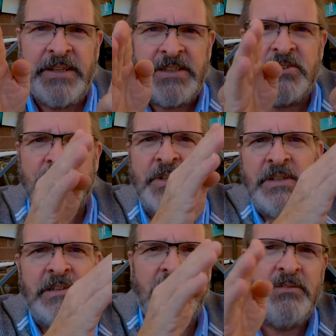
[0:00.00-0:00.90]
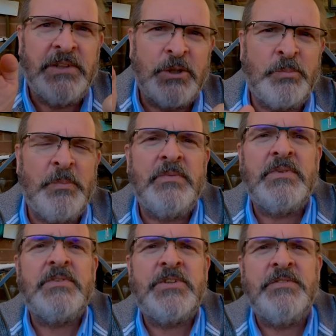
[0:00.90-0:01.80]
each of the little
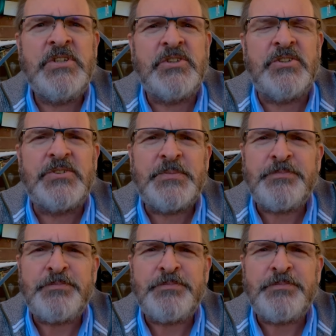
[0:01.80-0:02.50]
divisions.